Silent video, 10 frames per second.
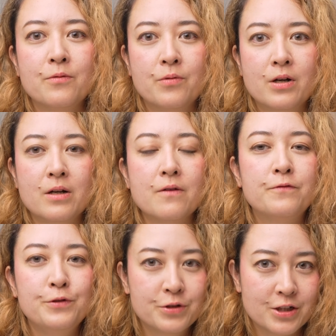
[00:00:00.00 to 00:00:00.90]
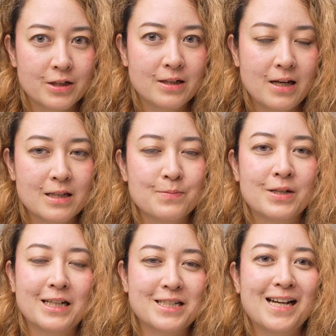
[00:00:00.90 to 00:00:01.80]
the word fusion has
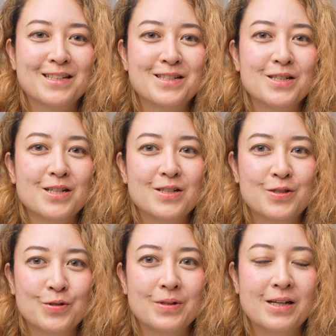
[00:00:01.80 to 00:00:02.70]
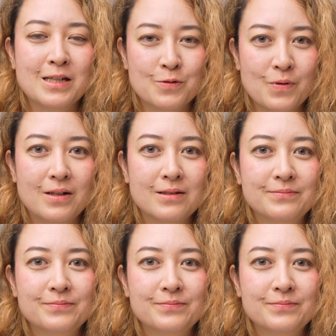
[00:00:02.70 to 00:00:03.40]
been attached to it as well.